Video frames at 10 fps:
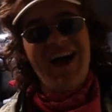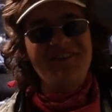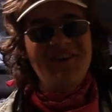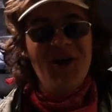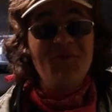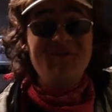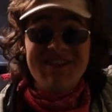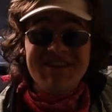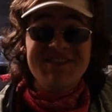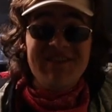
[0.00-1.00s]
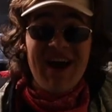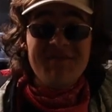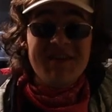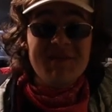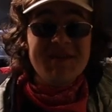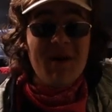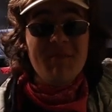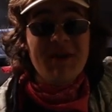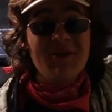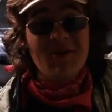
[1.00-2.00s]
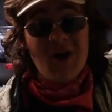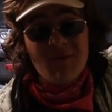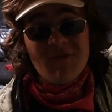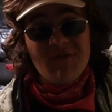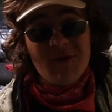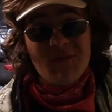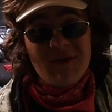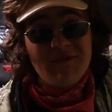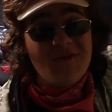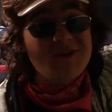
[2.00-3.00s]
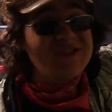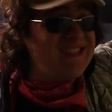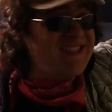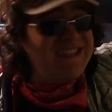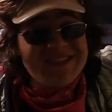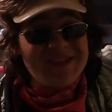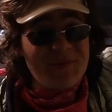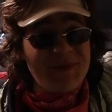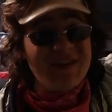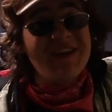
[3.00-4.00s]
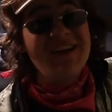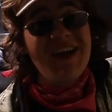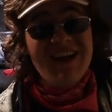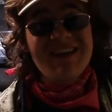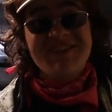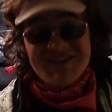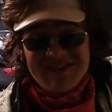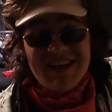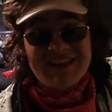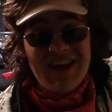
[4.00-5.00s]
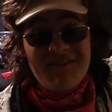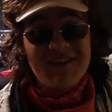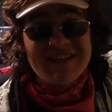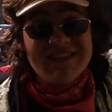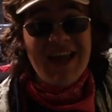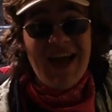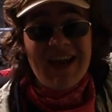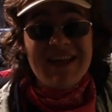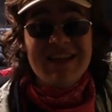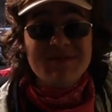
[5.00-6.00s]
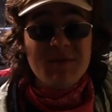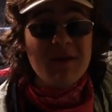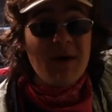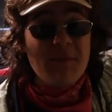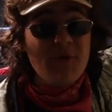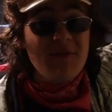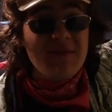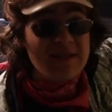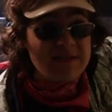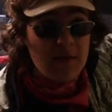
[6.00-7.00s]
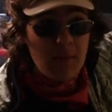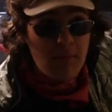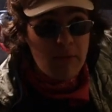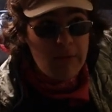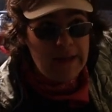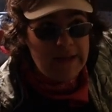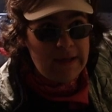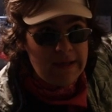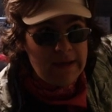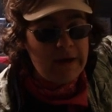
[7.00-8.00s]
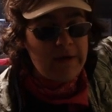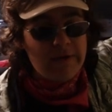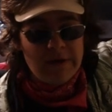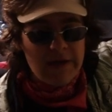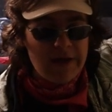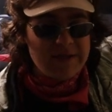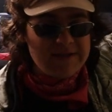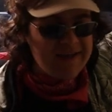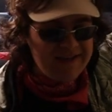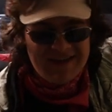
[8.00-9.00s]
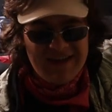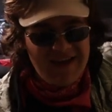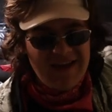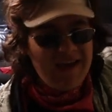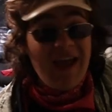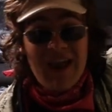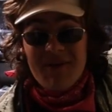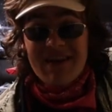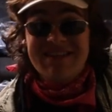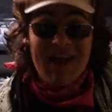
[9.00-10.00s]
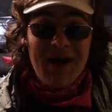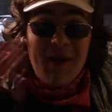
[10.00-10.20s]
have it. Hopefully these five tips help make your carbon footprint virtually disappear, just like the evidence they had against me in my previous breaking and entering case. Anyways,